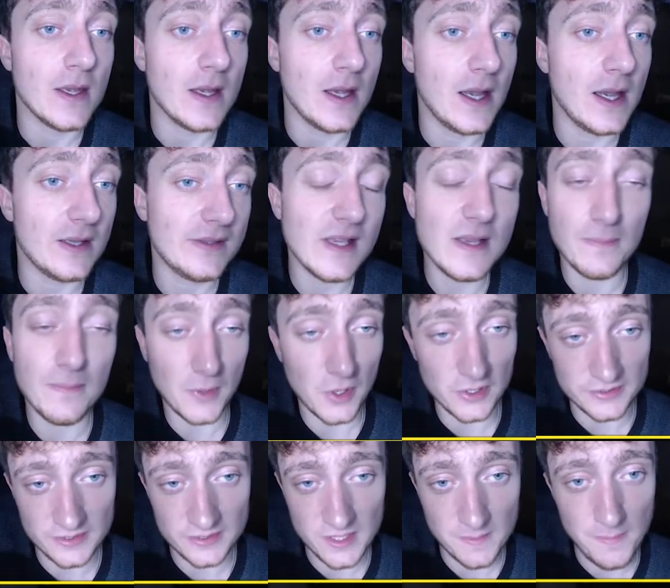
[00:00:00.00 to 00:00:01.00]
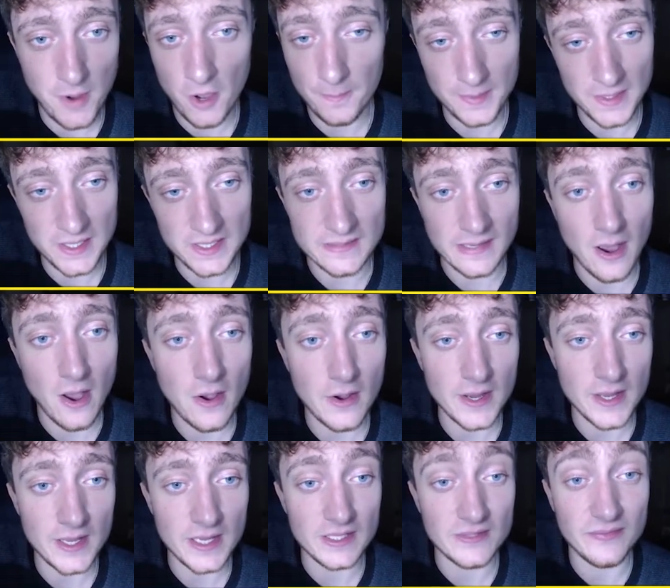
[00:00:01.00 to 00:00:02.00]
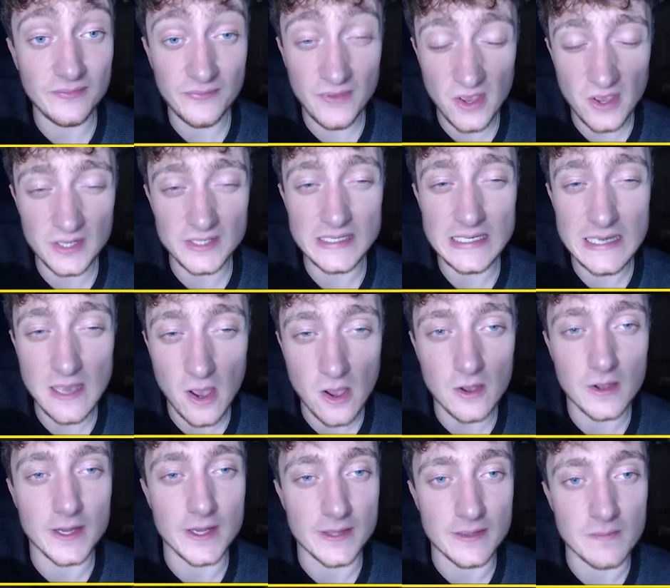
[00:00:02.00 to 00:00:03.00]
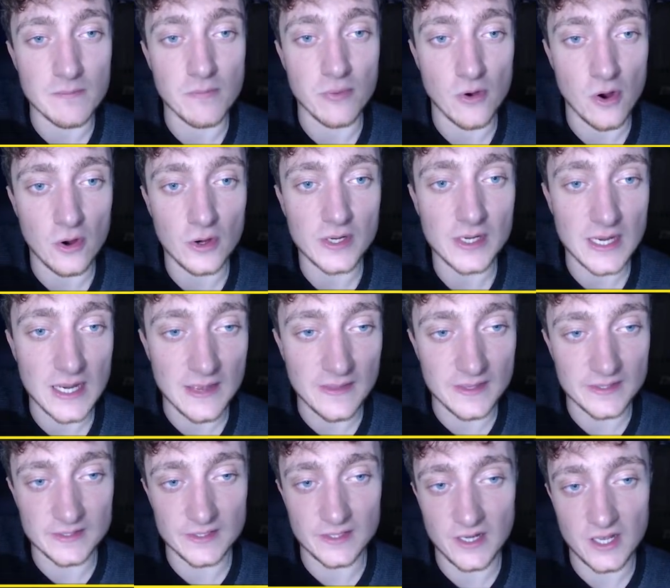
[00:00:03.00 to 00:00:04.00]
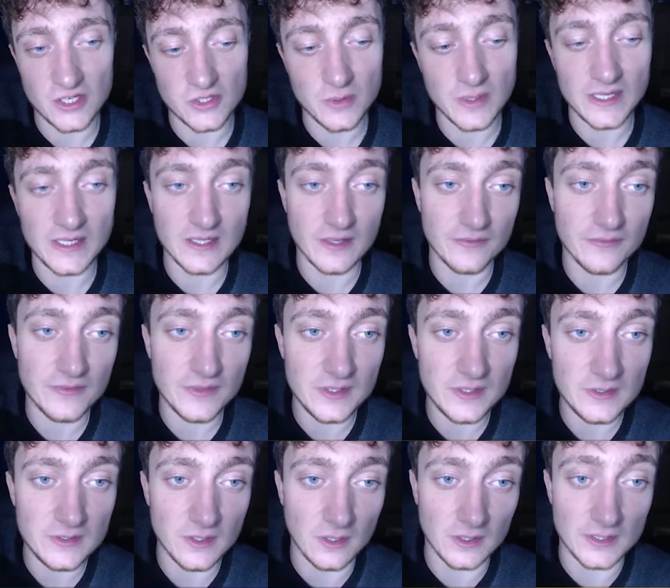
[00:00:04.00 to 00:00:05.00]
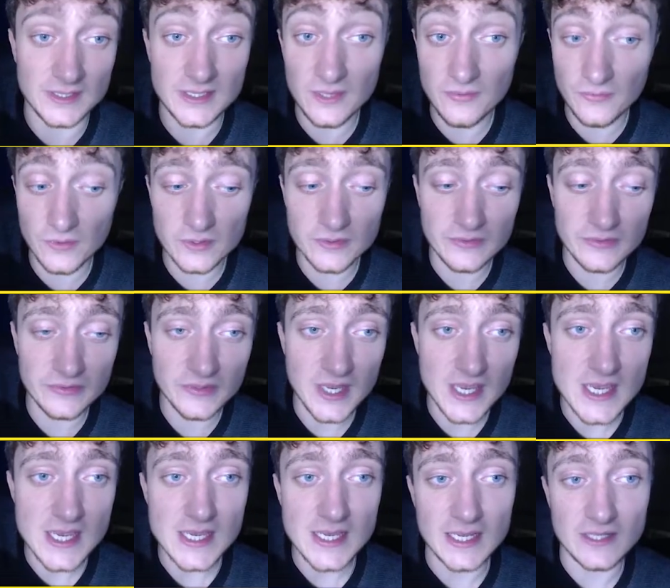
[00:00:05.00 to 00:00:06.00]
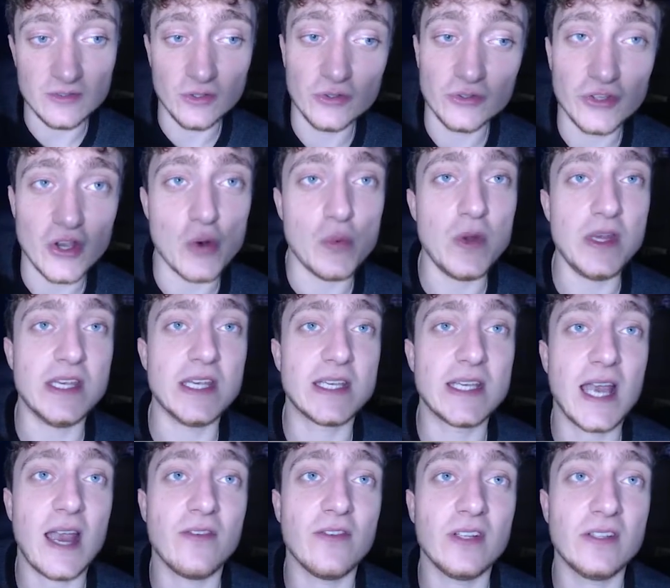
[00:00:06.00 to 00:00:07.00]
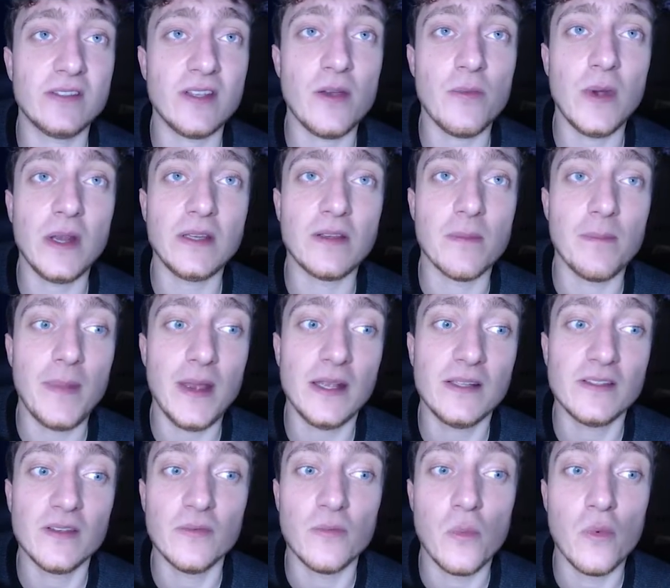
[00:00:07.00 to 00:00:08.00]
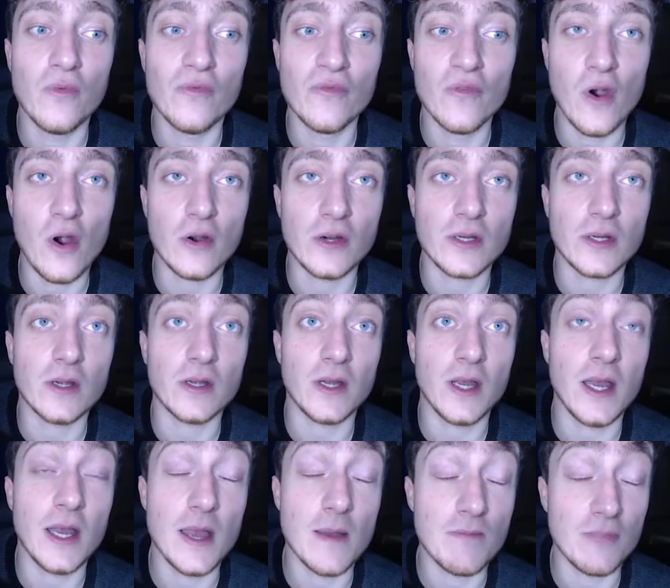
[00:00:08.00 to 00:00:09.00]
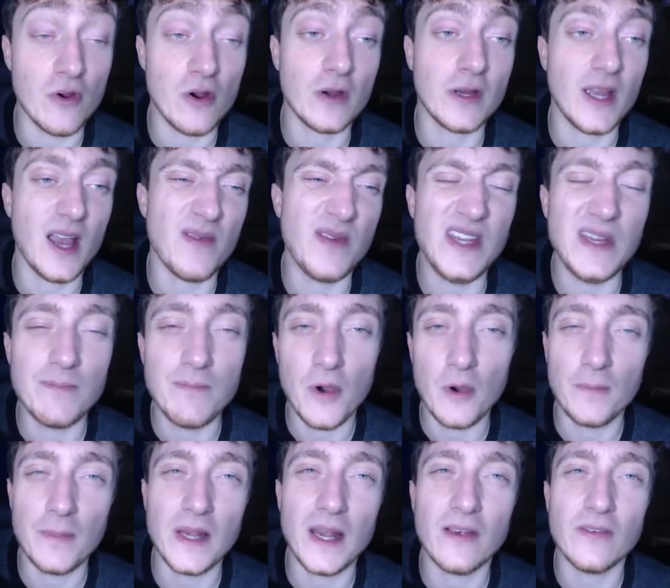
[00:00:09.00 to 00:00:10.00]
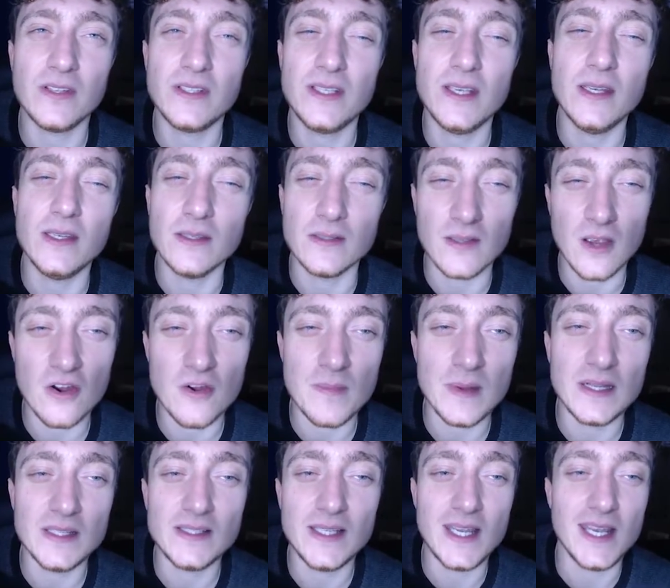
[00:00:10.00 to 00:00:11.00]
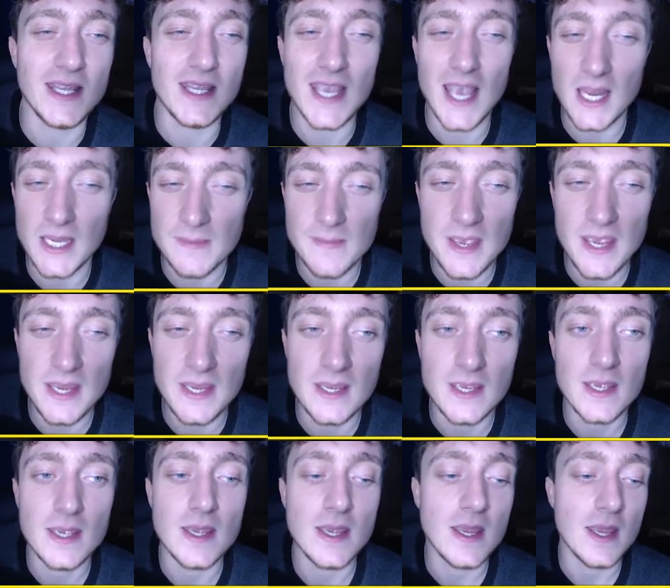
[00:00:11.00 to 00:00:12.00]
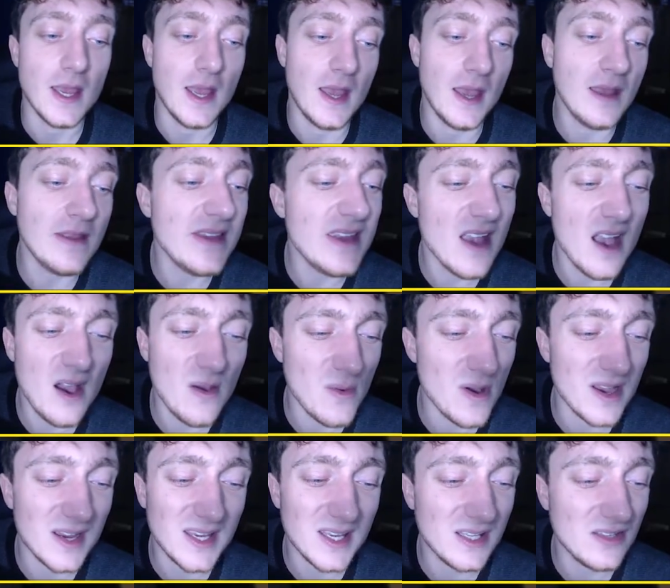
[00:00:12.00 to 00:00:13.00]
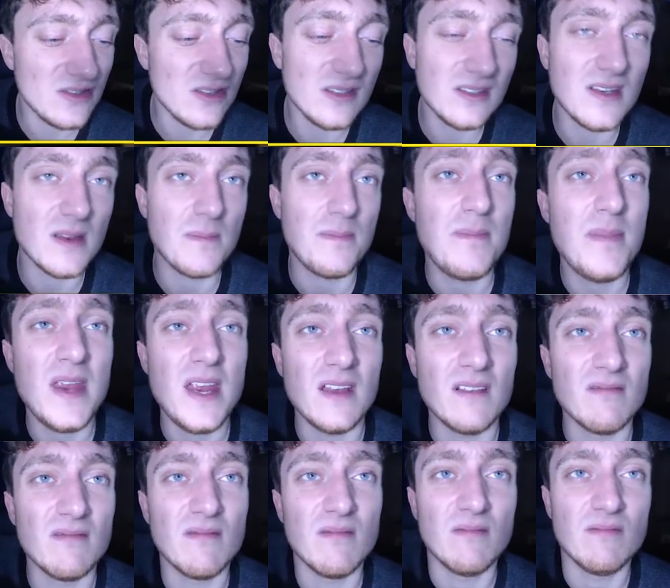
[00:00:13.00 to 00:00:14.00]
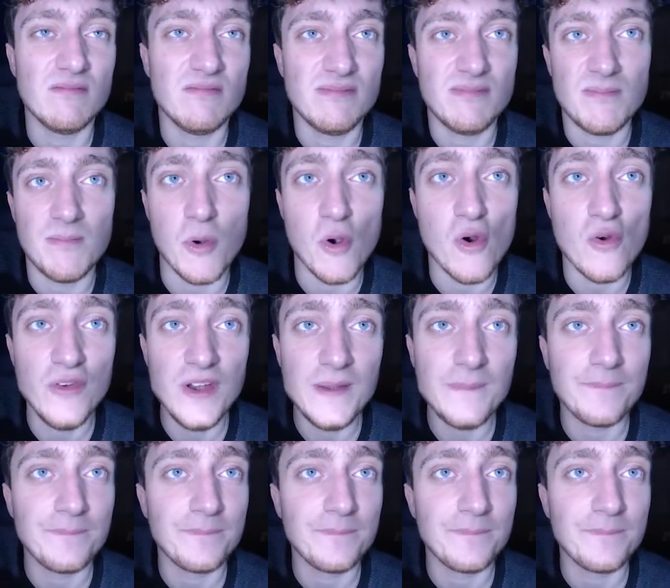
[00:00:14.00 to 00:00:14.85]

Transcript: C+, the pop is higher, is 30 higher than Brock, and there's only a $20 difference. It's also a weaker character when compared to Brock. I mean, in popularity and desirability in the anime. And the artwork is just a bit boring.